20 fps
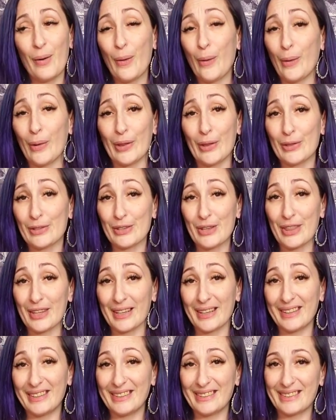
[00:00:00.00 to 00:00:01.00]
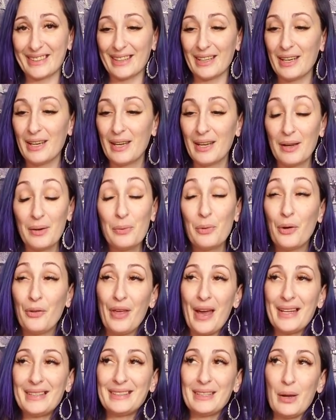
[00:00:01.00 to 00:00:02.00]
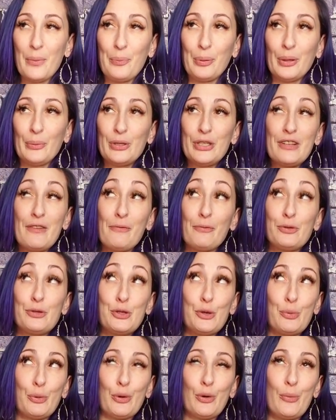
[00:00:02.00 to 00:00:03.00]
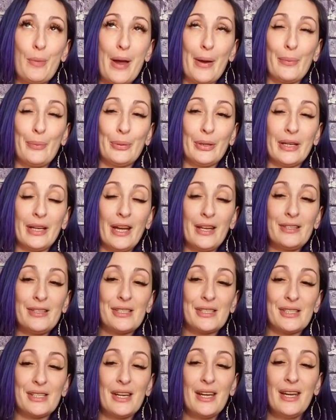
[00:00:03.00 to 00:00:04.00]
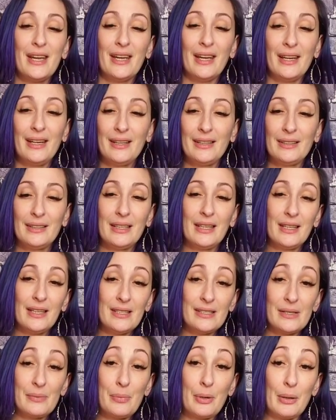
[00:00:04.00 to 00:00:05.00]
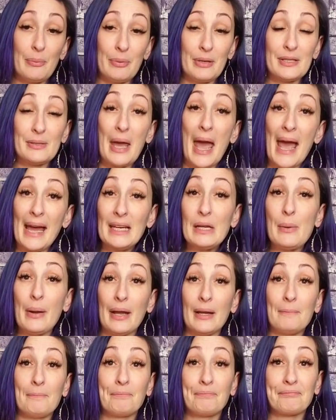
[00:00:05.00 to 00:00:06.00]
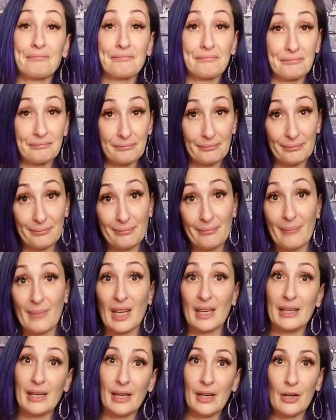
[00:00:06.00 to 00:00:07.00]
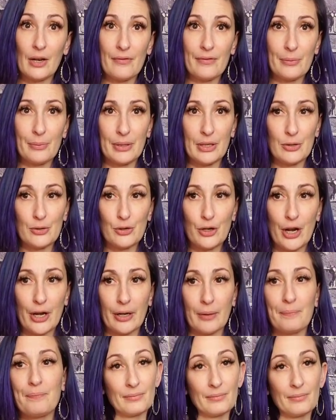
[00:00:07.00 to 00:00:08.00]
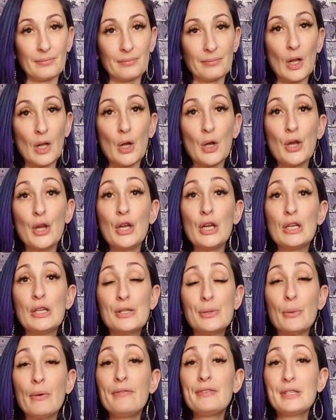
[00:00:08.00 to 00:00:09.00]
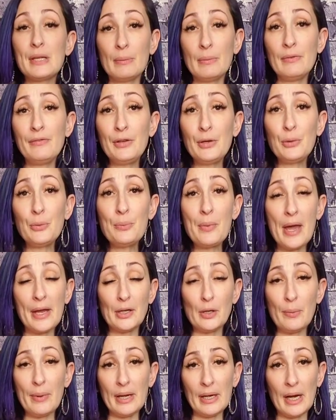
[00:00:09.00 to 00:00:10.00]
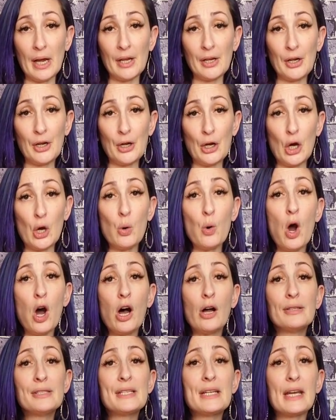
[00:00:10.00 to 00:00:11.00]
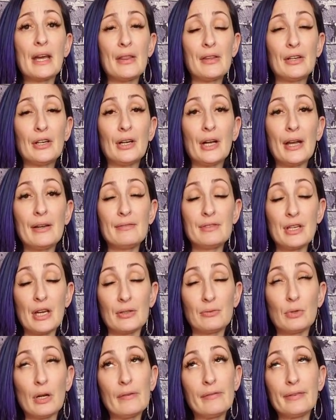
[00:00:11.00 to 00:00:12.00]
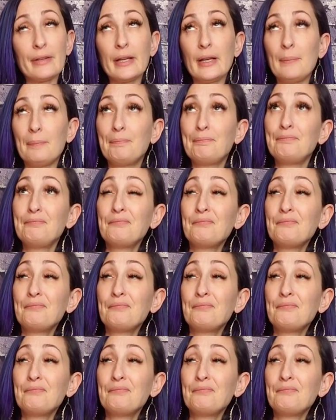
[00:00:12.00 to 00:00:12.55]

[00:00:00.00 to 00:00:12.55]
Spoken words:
all other things. Well, that's it. We just have a super amount of plants and kitties and puppies. Anyway, getting off the beaten track. So if some of you may or may not know, altogether, I've done roughly